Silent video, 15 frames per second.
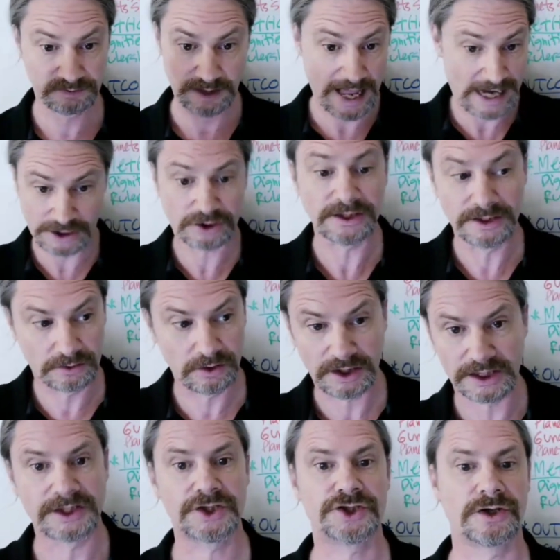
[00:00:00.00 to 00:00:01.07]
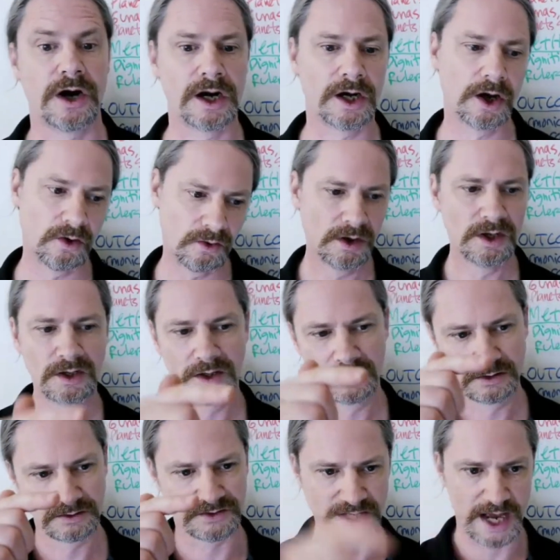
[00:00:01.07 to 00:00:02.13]
actually look at the chart and go,
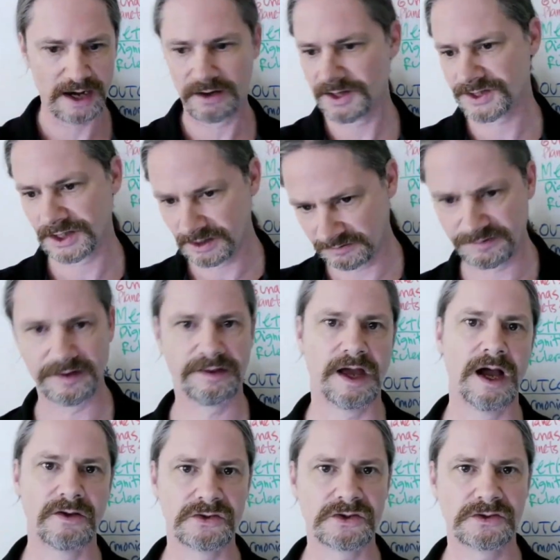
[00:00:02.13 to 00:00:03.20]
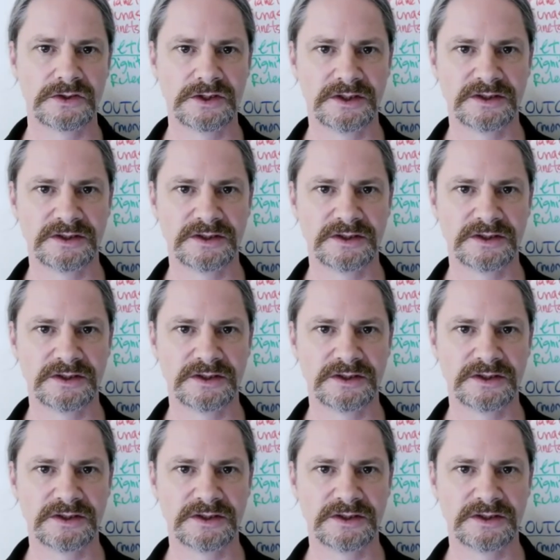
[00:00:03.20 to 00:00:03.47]
Saturn is in the fifth house.